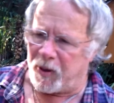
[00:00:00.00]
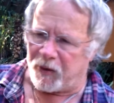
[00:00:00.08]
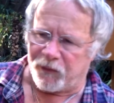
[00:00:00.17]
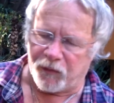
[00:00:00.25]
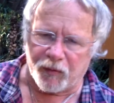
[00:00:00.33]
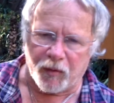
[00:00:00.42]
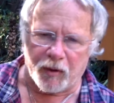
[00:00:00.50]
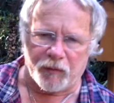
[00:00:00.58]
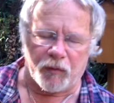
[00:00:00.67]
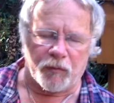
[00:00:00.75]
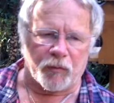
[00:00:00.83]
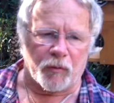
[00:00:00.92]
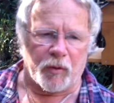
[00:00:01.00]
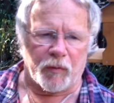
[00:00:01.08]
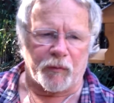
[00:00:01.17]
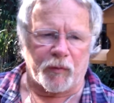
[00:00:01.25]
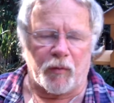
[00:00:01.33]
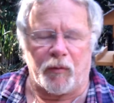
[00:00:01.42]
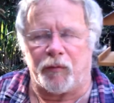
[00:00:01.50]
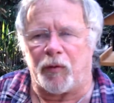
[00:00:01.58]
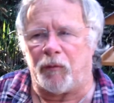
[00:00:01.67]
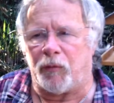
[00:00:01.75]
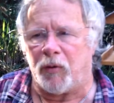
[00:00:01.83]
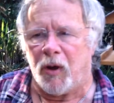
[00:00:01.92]
pesticides used on it and so on and
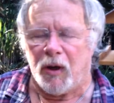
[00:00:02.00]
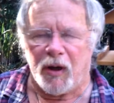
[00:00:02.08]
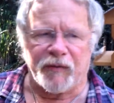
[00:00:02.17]
so forth.